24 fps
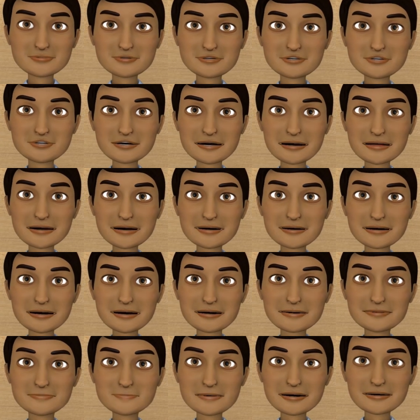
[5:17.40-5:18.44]
when a
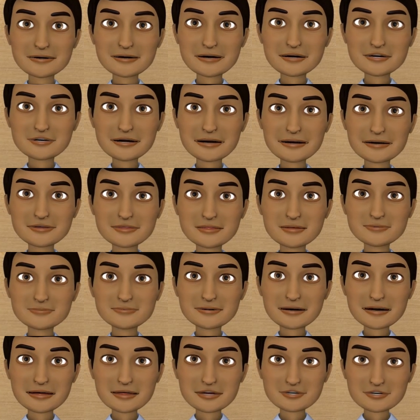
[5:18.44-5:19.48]
QASP is required
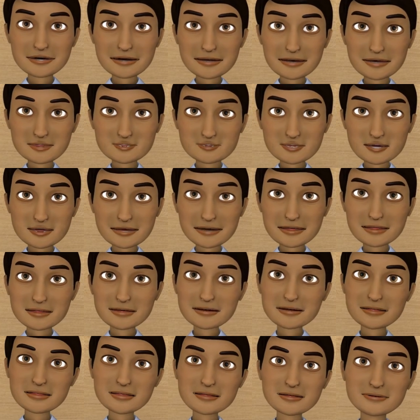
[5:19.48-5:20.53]
and what it should
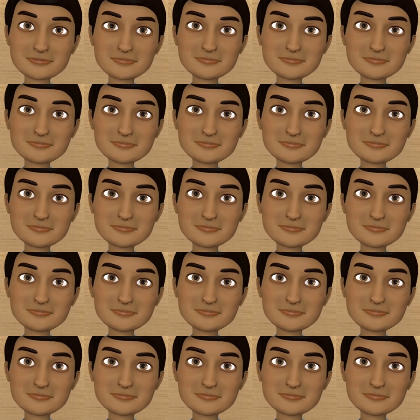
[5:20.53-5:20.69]
entail.